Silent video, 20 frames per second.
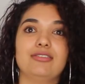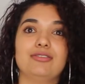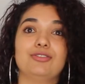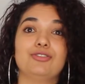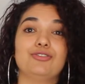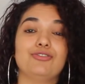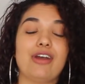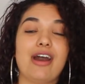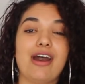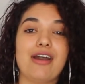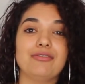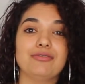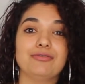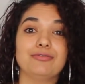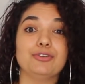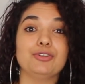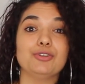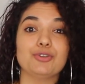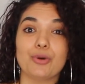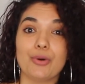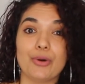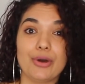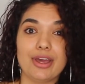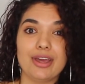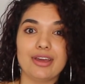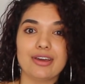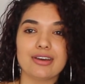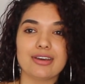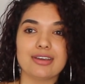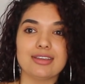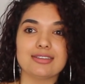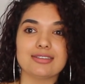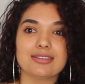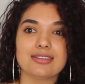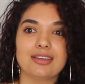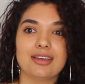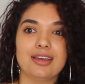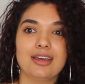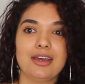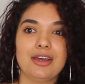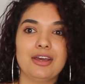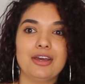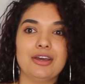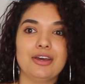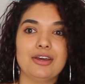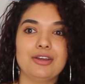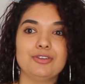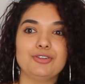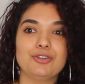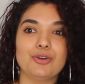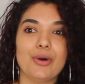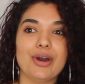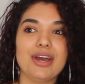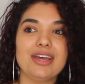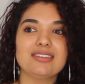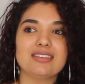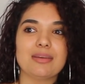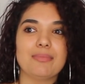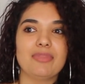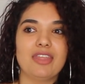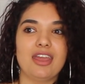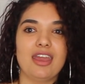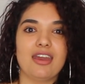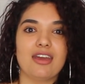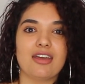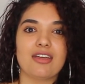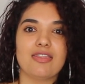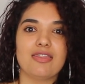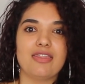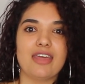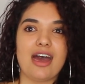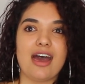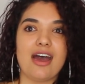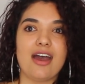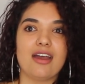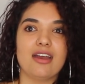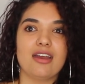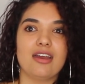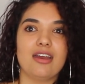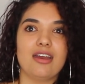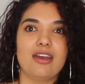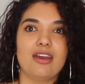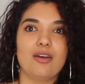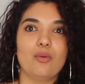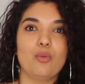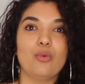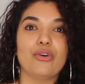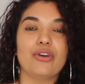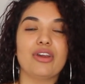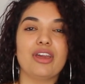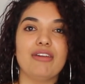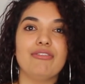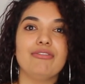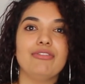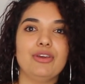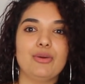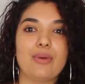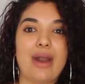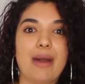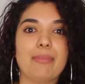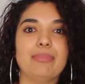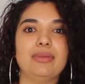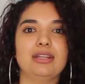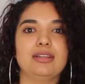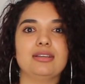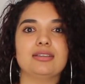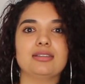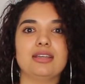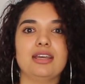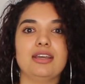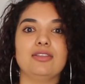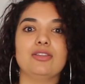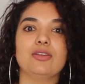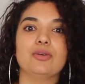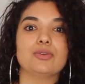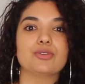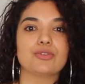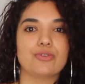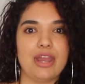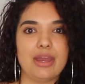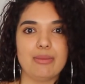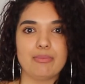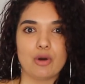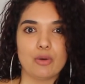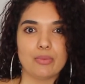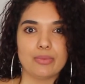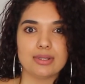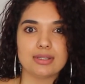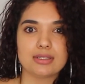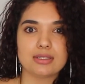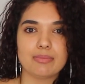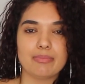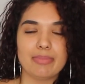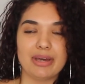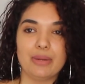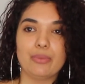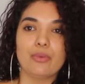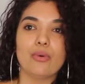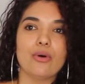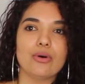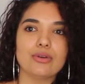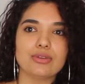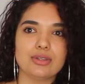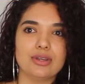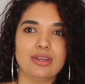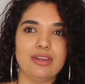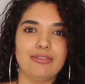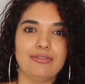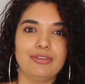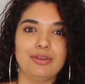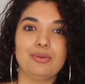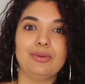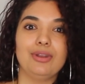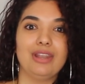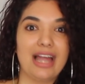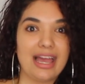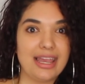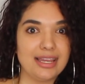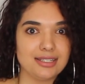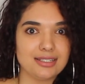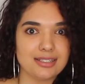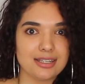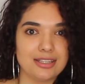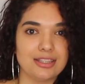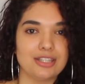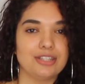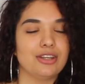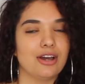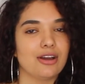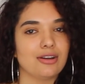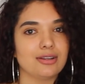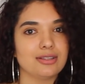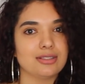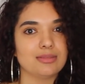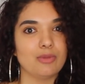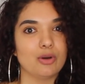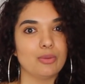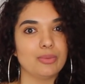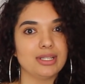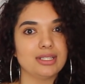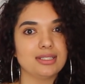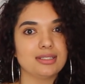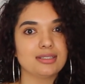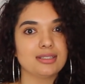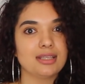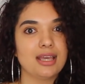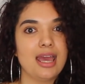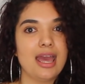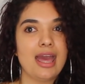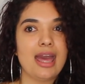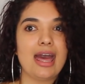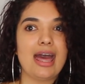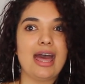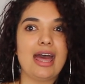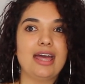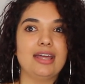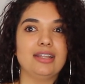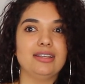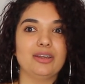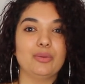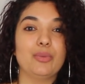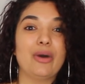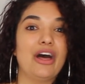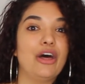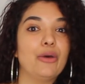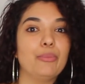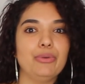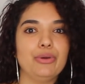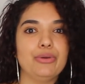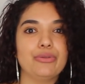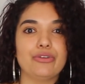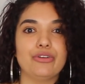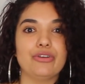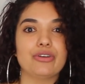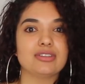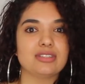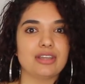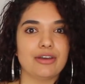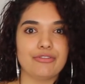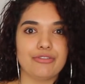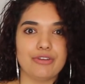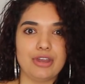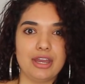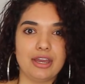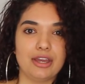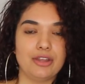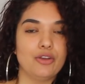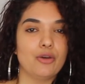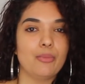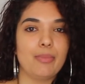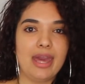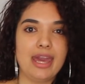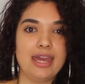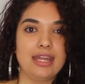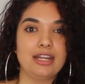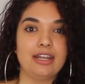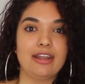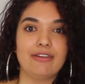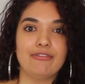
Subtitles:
Strive for joy, because joy is something that will give you happiness in those great moments, but it will also give you light in the darkest moments. And it will help you through your suffering and your pain and